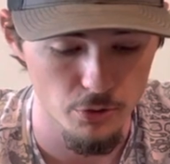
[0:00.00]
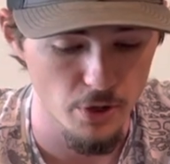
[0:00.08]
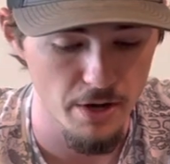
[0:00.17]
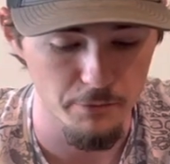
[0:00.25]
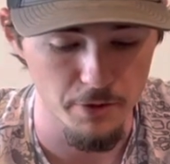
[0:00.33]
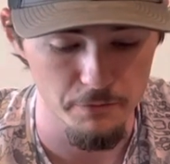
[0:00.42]
or
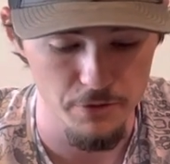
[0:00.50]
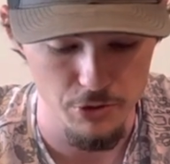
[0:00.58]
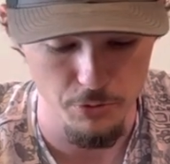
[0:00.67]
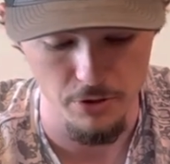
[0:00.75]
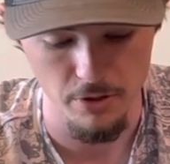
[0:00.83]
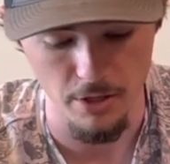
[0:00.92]
after I fish
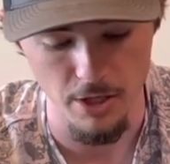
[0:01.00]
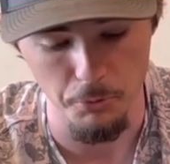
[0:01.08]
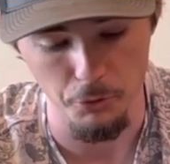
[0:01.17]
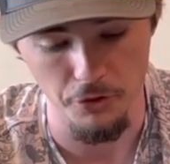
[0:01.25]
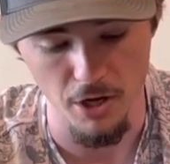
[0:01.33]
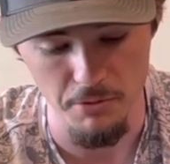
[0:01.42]
with it a
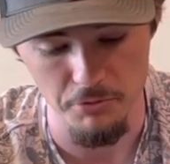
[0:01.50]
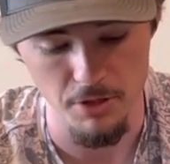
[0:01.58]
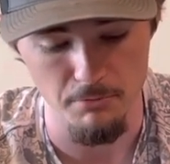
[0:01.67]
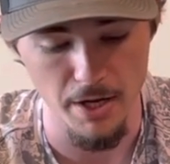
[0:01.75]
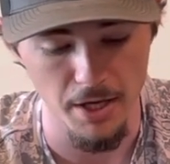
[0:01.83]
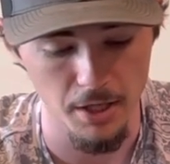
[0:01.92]
couple times,
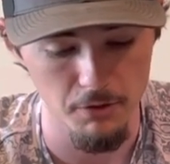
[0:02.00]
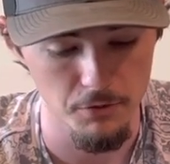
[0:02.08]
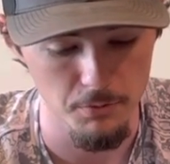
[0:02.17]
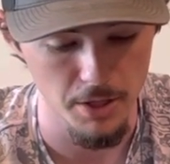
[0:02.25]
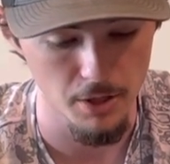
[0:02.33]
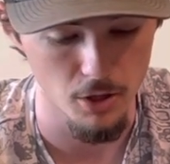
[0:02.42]
come back and give you
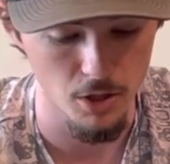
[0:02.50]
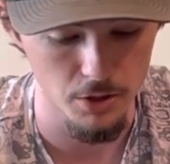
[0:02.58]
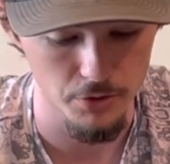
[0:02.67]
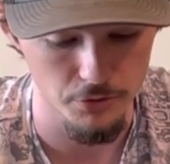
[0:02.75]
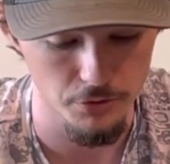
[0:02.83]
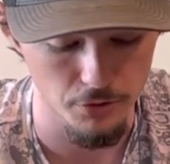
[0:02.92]
my
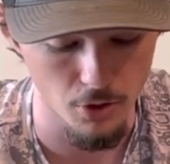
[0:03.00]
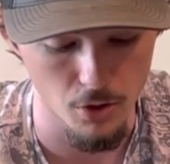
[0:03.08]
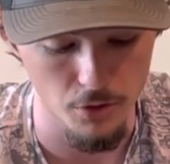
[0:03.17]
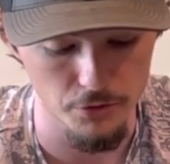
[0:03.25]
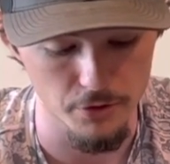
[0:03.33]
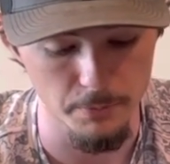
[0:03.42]
honest
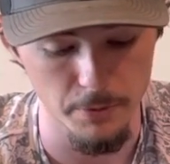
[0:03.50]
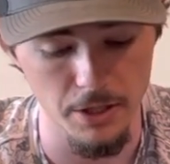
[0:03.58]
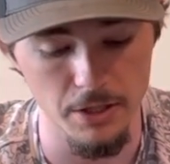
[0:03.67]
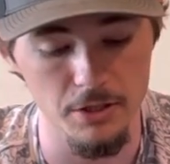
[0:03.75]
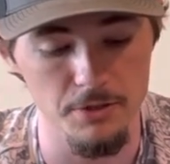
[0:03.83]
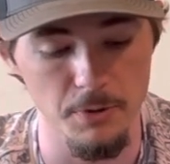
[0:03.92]
thoughts and opinions.